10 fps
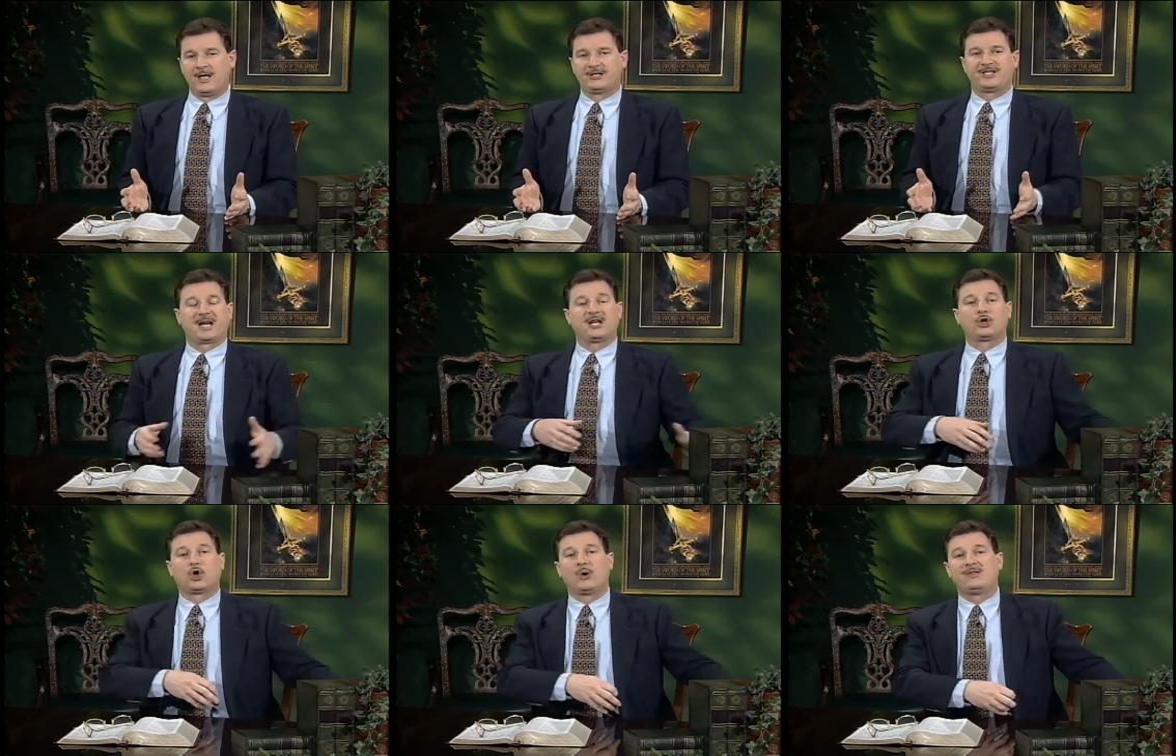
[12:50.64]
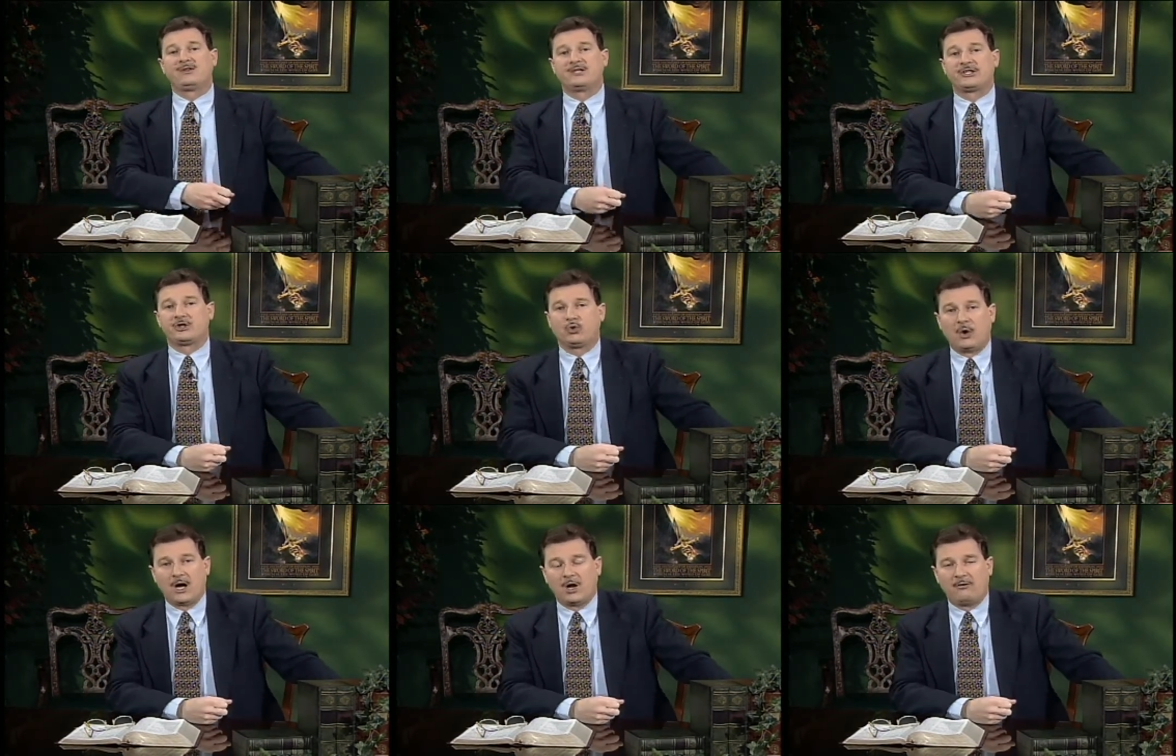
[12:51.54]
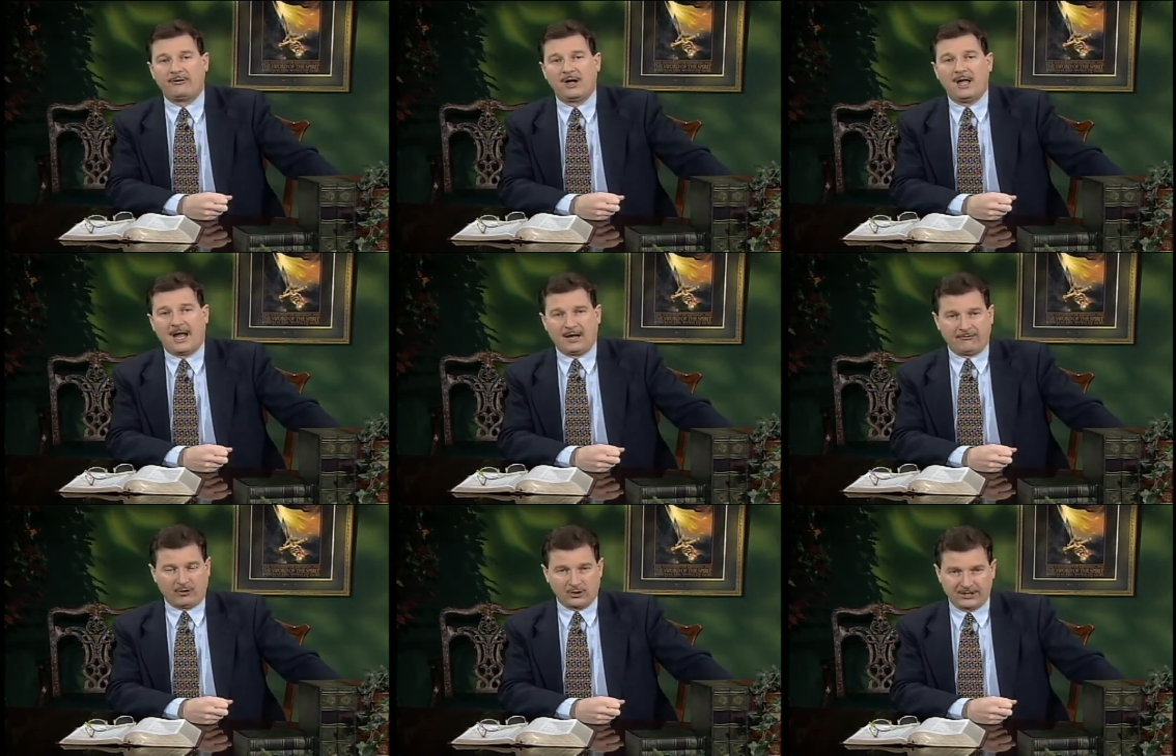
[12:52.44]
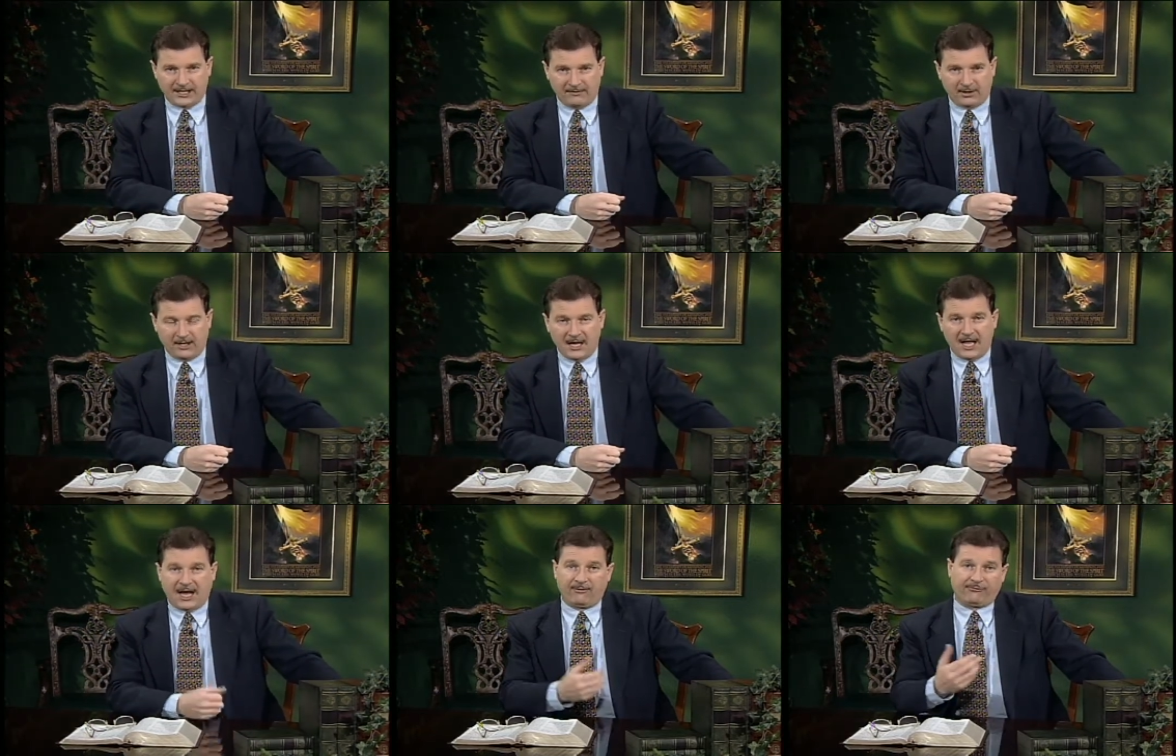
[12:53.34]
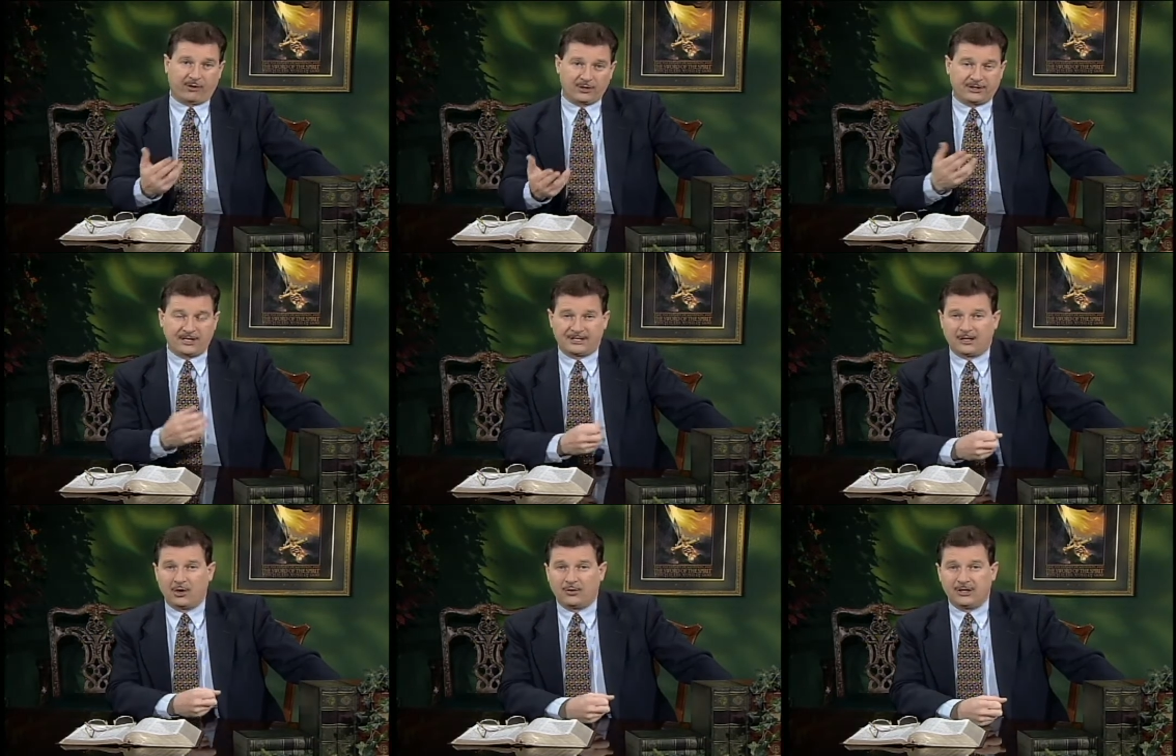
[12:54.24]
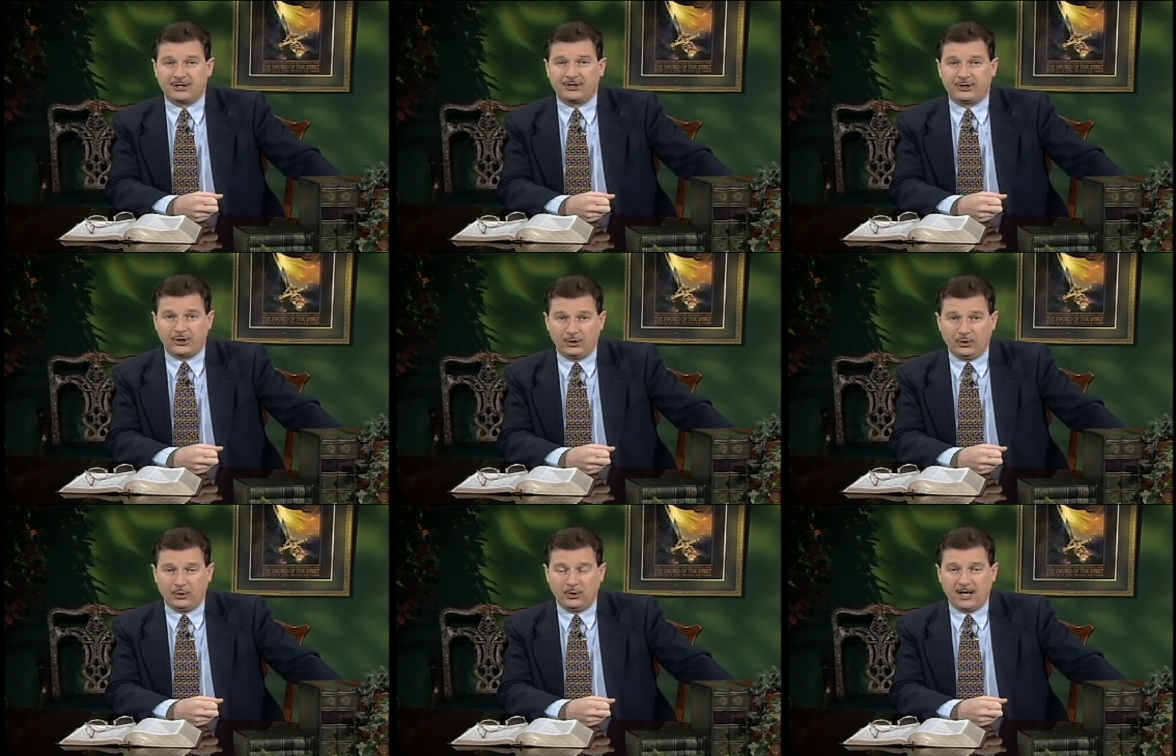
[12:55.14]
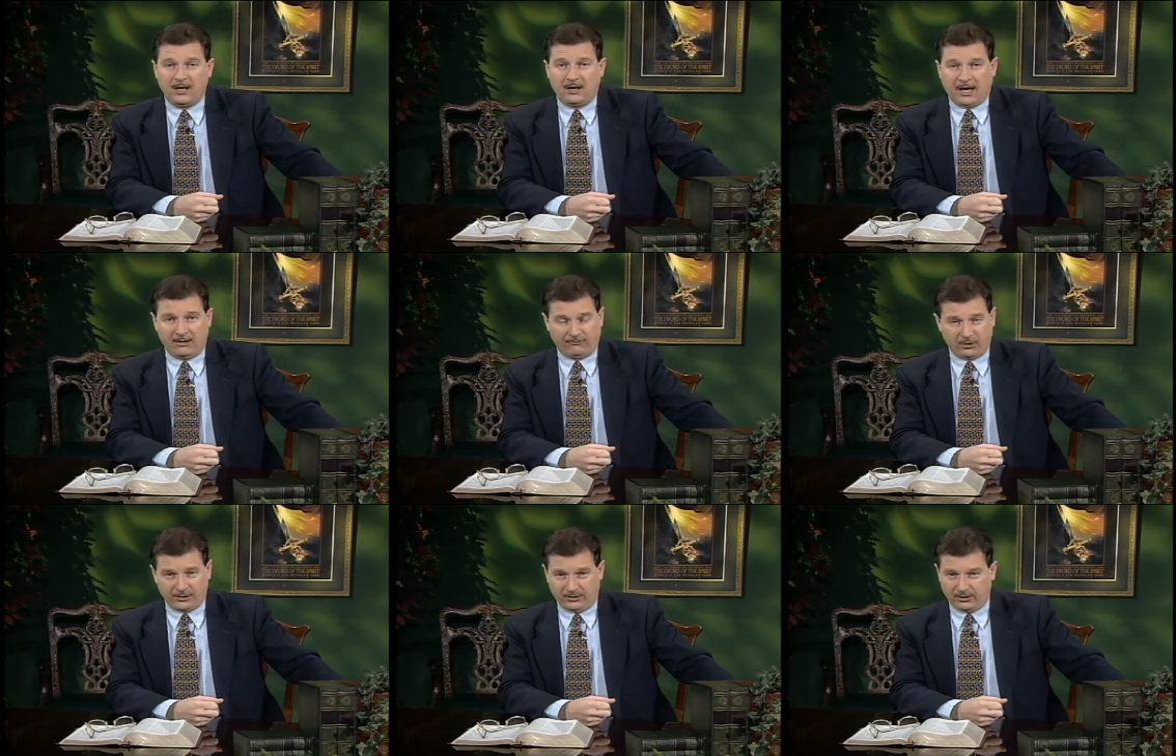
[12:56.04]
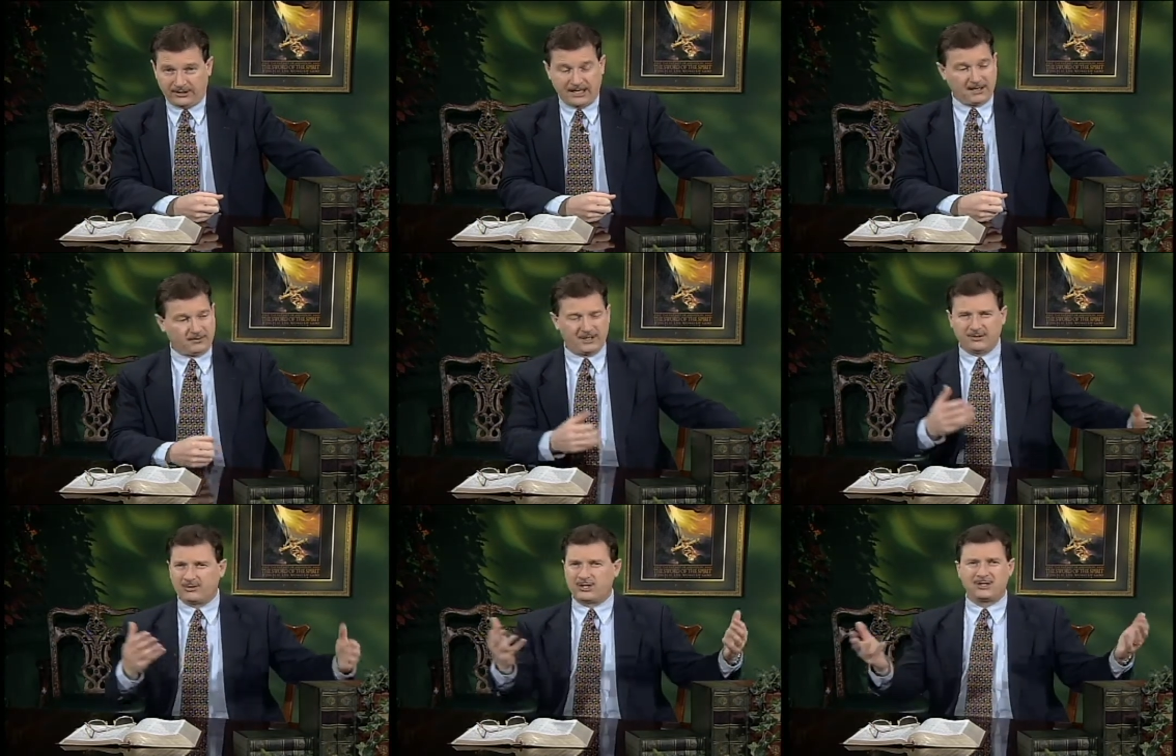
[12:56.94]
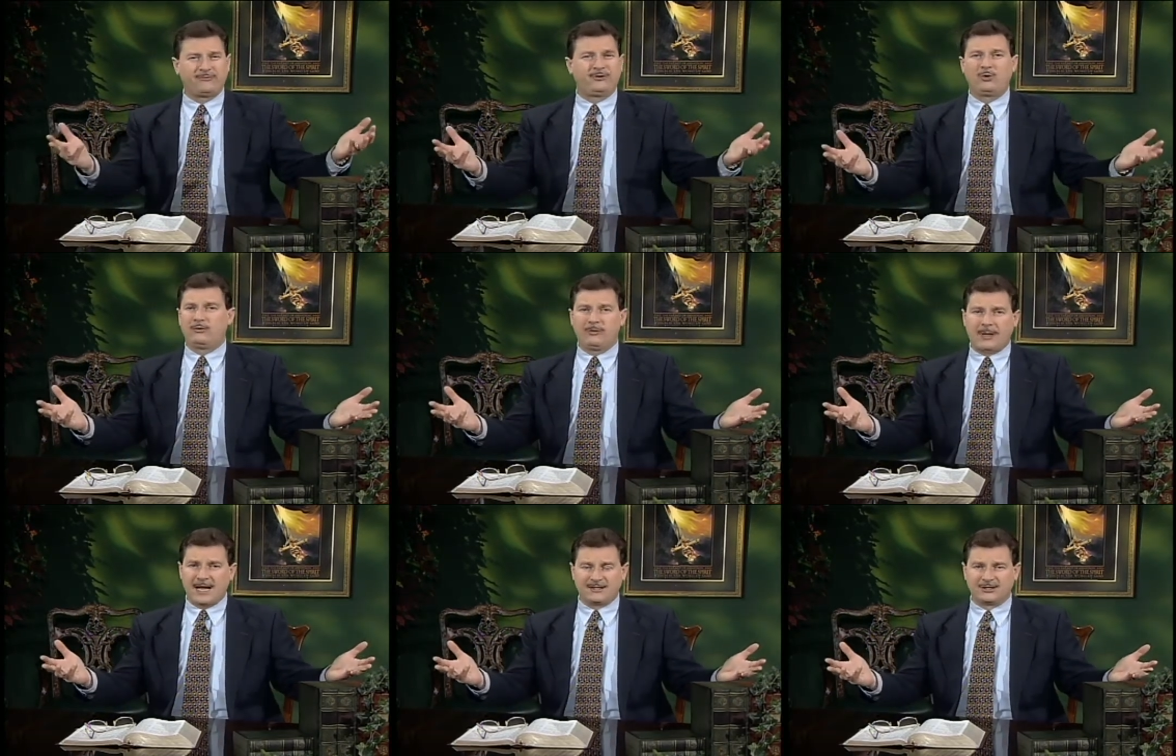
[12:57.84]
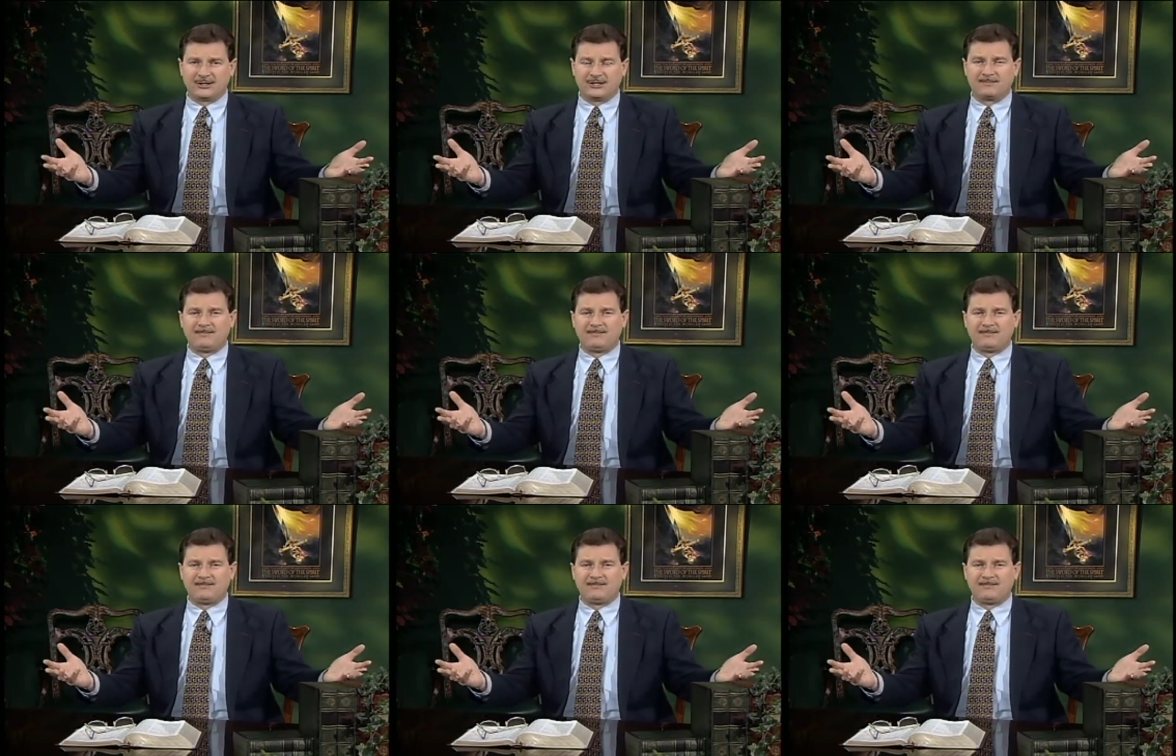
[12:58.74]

2 Corinthians 12 and verse 7. And 1 Thessalonians 2, and verse 13. These are just a few of the passages.